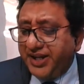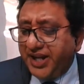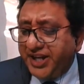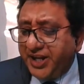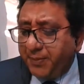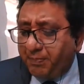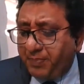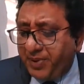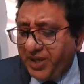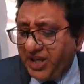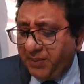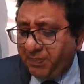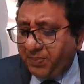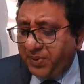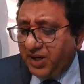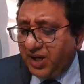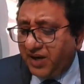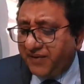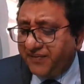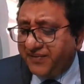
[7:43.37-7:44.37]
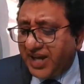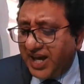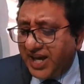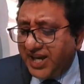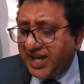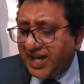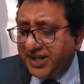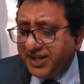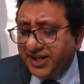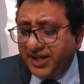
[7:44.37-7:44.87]
that the people of
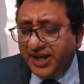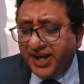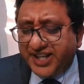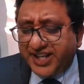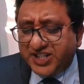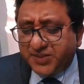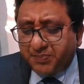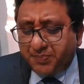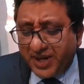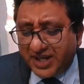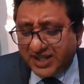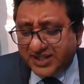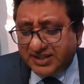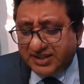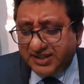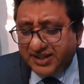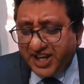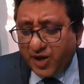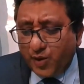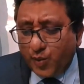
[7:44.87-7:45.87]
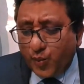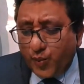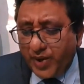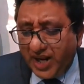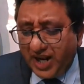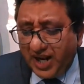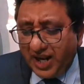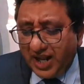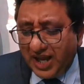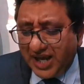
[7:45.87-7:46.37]
Guyana expressed their
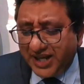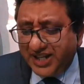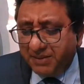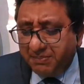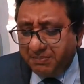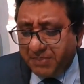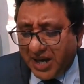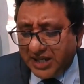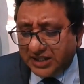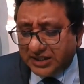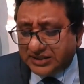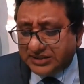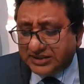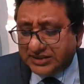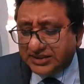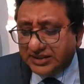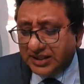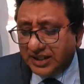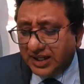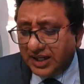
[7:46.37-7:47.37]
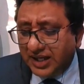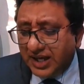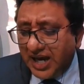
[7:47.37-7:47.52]
will at the ballots,